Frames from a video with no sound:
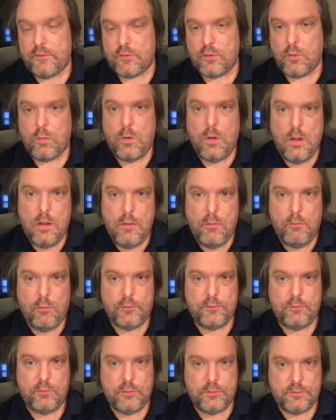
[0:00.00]
so we'll
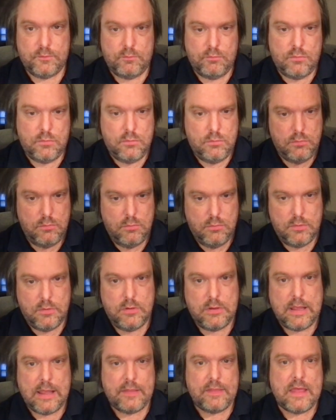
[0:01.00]

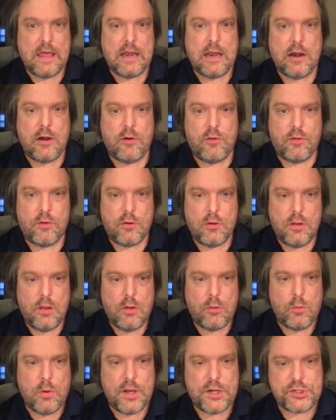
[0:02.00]
take that out of the
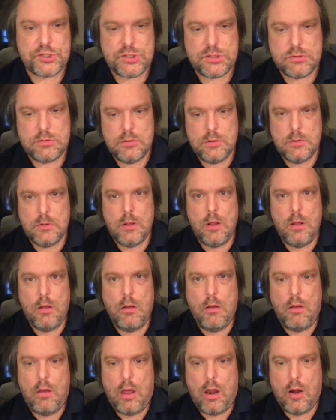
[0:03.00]
equation.
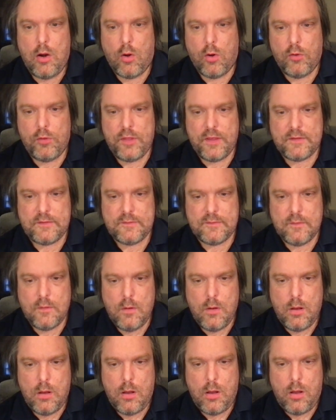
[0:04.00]
And all this
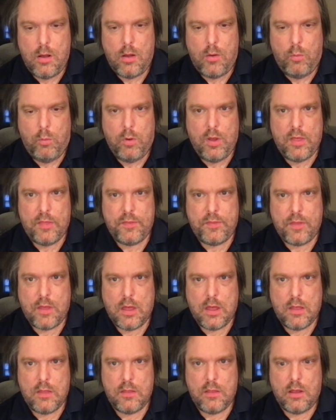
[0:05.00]
with
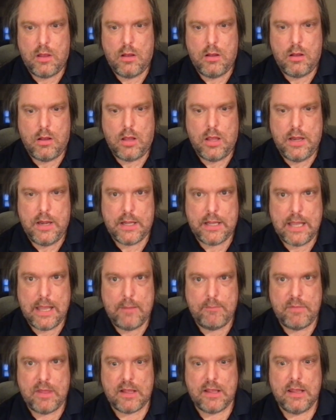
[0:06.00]
in a
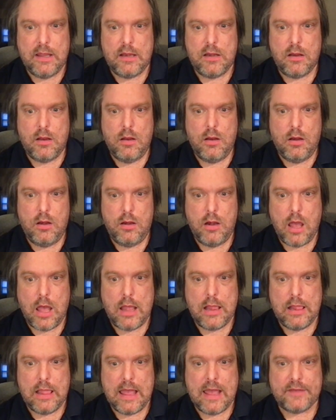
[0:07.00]
game that can
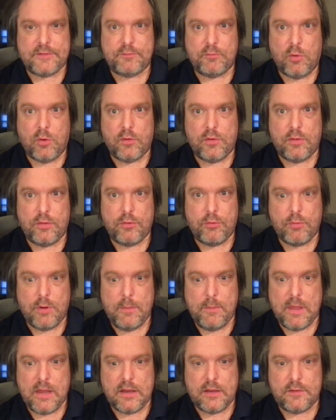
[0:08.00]
not last more than 3
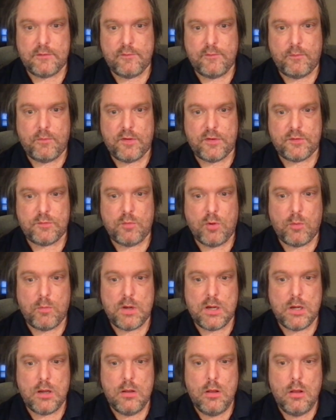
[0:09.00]
minutes from this moment,
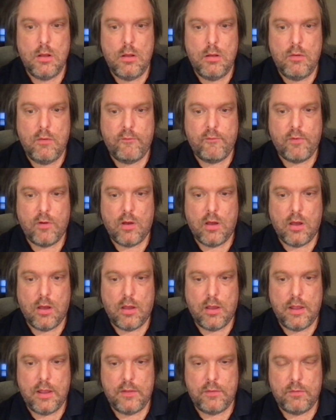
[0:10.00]

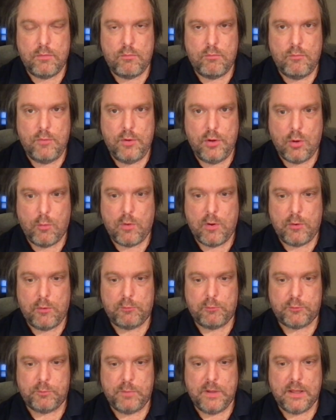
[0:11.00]
when it
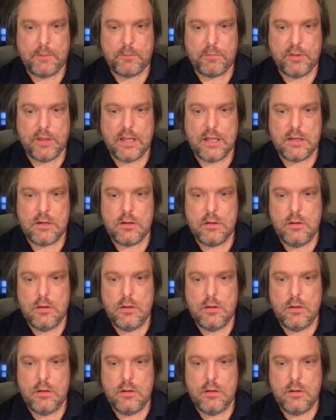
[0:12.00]
was being played.